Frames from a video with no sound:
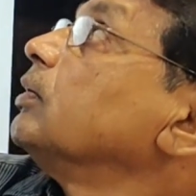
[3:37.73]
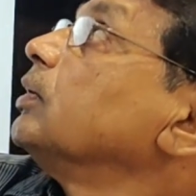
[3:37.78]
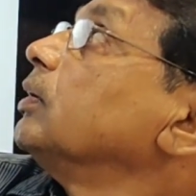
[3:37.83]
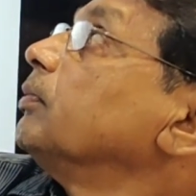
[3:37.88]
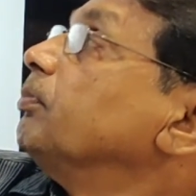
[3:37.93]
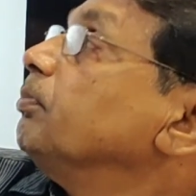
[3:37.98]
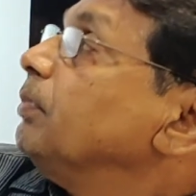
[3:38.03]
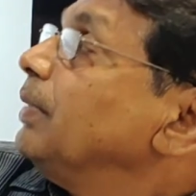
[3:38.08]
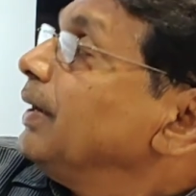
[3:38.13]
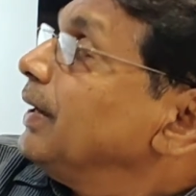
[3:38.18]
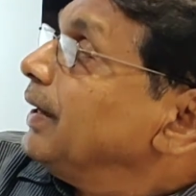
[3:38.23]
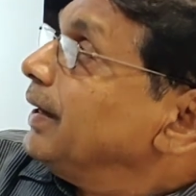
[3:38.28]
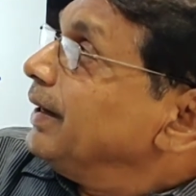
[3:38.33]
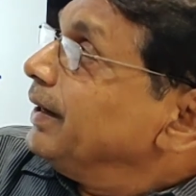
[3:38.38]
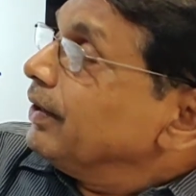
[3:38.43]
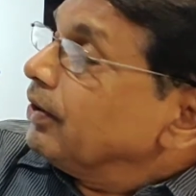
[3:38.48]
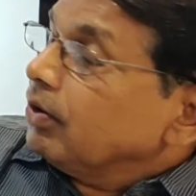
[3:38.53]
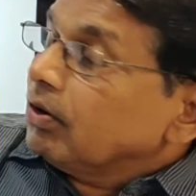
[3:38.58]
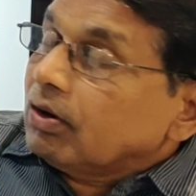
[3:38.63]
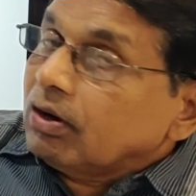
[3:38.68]

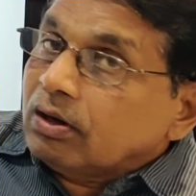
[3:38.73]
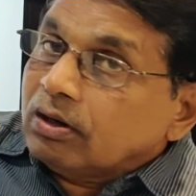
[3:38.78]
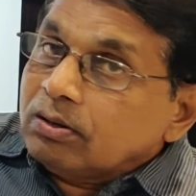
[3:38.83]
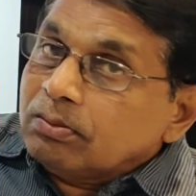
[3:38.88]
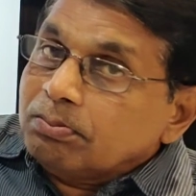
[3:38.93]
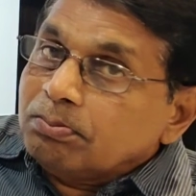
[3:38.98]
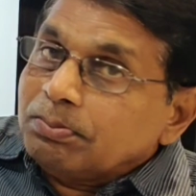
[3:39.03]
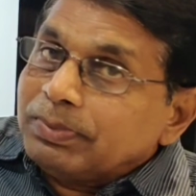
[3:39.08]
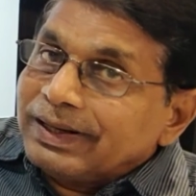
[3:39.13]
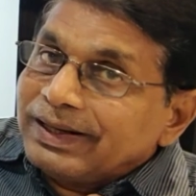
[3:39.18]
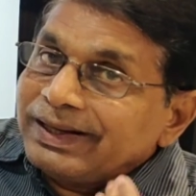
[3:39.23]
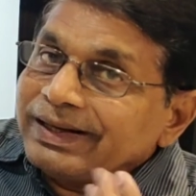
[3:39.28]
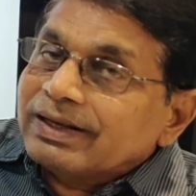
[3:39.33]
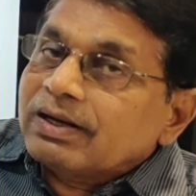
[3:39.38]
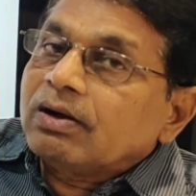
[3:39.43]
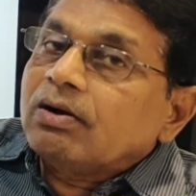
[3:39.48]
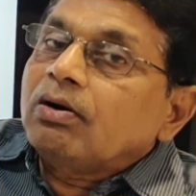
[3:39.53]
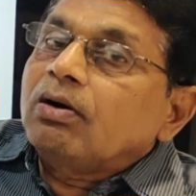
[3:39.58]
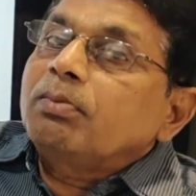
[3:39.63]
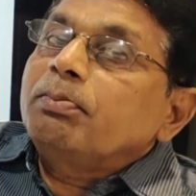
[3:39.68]
Blood or
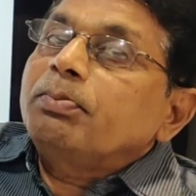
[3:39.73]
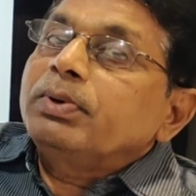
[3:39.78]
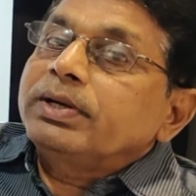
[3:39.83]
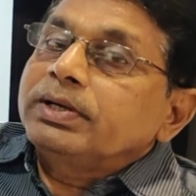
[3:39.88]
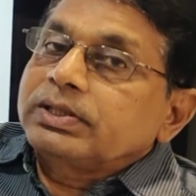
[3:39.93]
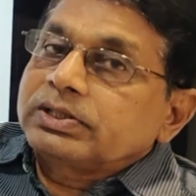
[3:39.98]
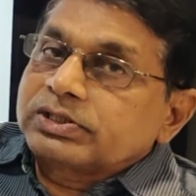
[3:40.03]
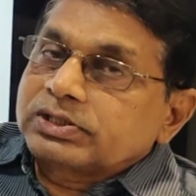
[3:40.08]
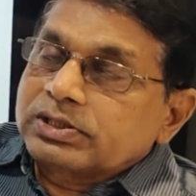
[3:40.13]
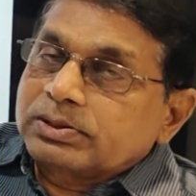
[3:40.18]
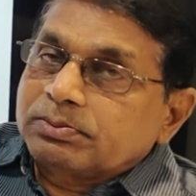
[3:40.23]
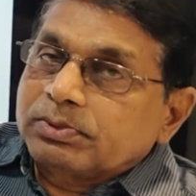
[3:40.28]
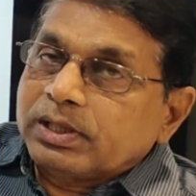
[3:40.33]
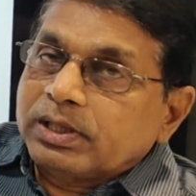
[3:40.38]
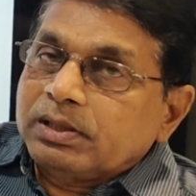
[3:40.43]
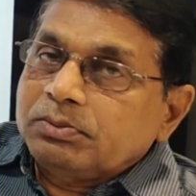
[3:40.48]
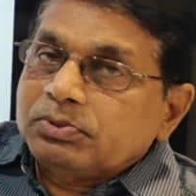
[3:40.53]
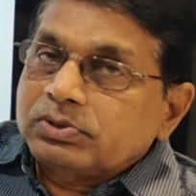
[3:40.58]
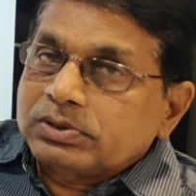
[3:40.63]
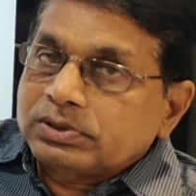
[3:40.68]
blood components,
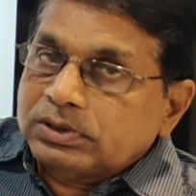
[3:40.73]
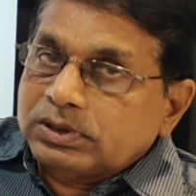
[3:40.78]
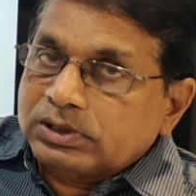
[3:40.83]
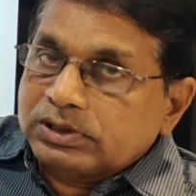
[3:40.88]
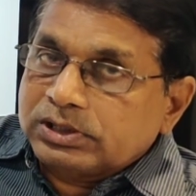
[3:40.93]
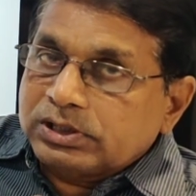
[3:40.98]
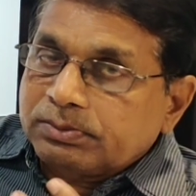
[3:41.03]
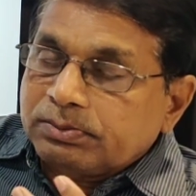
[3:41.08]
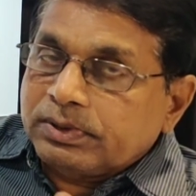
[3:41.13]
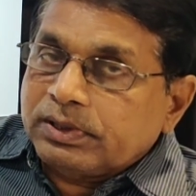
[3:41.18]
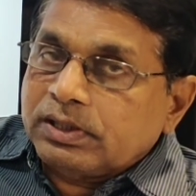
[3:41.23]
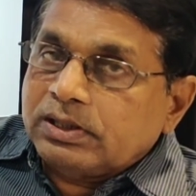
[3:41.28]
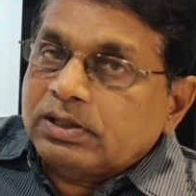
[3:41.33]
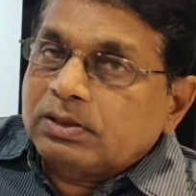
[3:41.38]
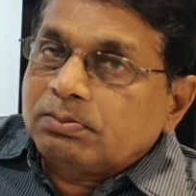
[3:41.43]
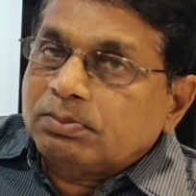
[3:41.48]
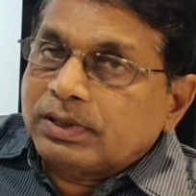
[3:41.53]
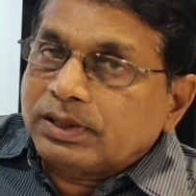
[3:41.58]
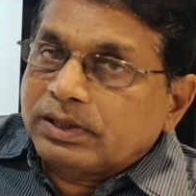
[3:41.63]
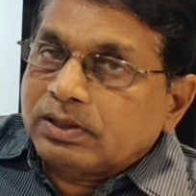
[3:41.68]
sometimes they separate
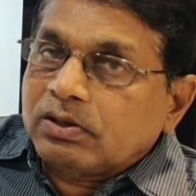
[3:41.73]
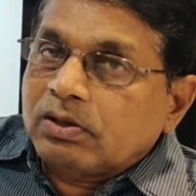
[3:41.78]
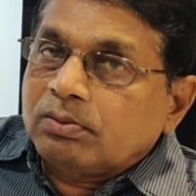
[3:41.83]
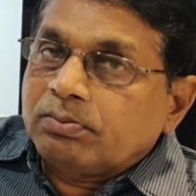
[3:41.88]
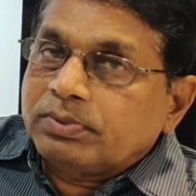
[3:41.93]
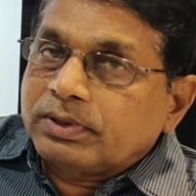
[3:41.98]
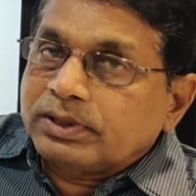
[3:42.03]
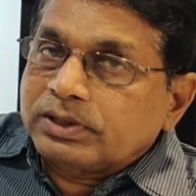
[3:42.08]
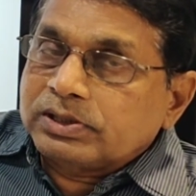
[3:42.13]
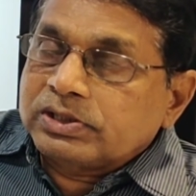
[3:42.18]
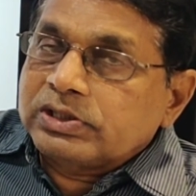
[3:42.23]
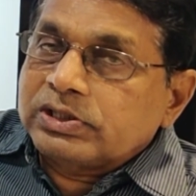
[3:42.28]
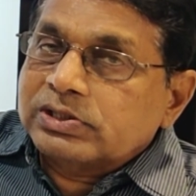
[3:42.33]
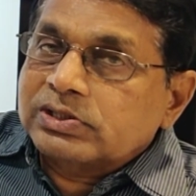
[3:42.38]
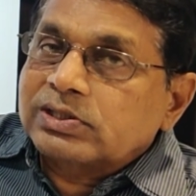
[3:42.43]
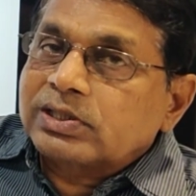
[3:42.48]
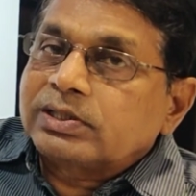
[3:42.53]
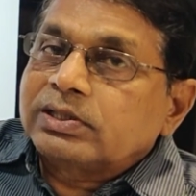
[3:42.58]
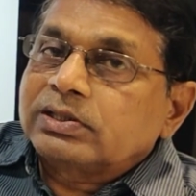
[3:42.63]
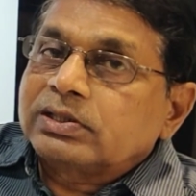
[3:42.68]
the blood components
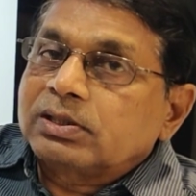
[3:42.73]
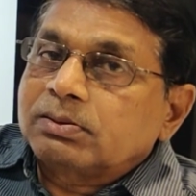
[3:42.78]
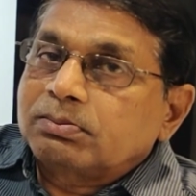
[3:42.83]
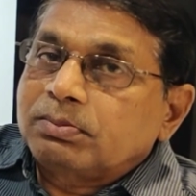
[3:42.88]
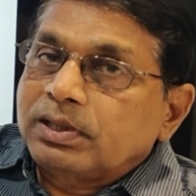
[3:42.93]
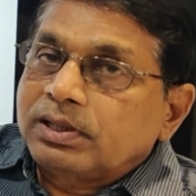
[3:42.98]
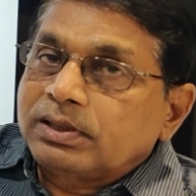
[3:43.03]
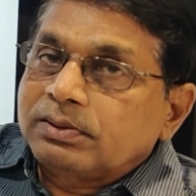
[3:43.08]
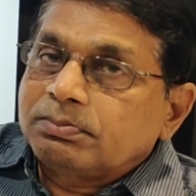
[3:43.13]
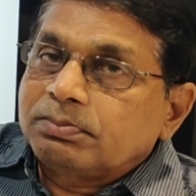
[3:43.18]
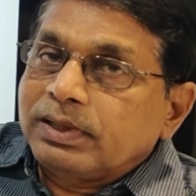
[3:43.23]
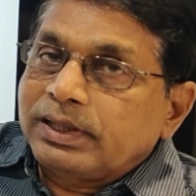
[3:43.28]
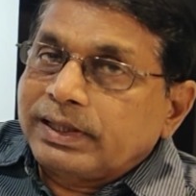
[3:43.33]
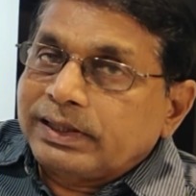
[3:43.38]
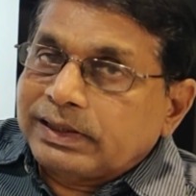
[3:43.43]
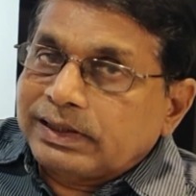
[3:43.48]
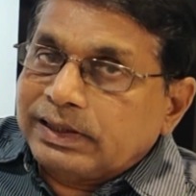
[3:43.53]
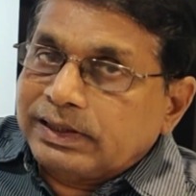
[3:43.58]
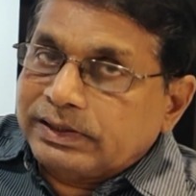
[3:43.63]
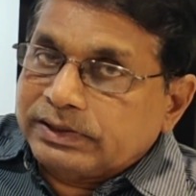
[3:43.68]
just like the blood
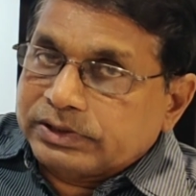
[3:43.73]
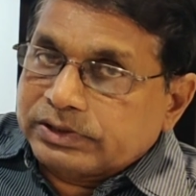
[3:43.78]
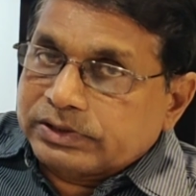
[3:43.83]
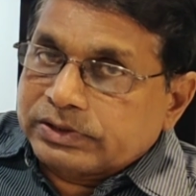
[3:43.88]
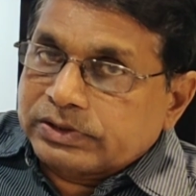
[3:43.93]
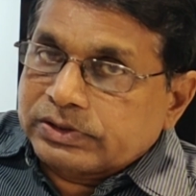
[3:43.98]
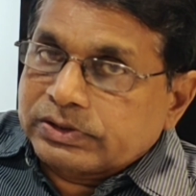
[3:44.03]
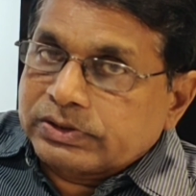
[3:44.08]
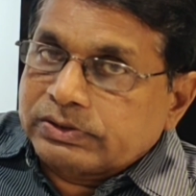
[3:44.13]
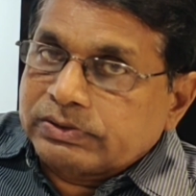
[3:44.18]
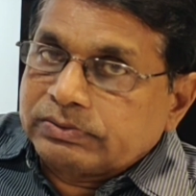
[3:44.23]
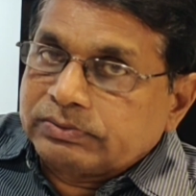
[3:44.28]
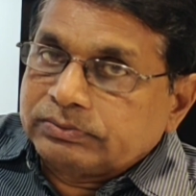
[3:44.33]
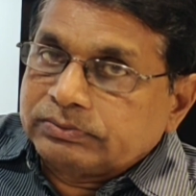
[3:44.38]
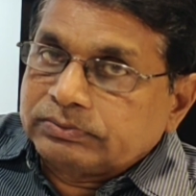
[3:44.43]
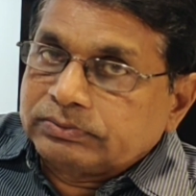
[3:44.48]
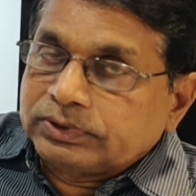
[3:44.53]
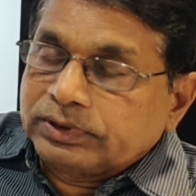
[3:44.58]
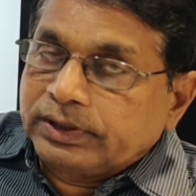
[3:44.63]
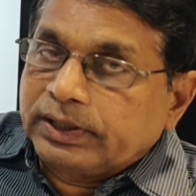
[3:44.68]
platelets
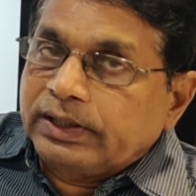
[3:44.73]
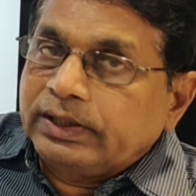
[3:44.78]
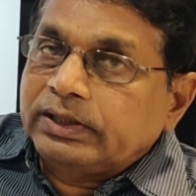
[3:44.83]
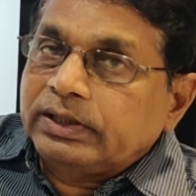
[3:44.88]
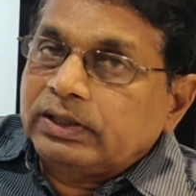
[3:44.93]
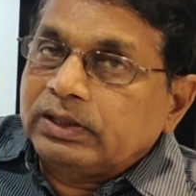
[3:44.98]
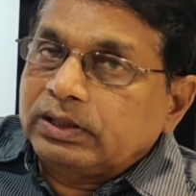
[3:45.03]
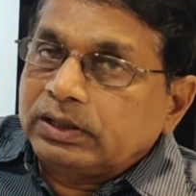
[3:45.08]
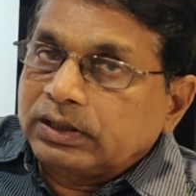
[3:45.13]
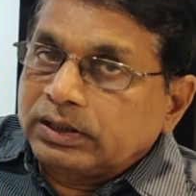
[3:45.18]
and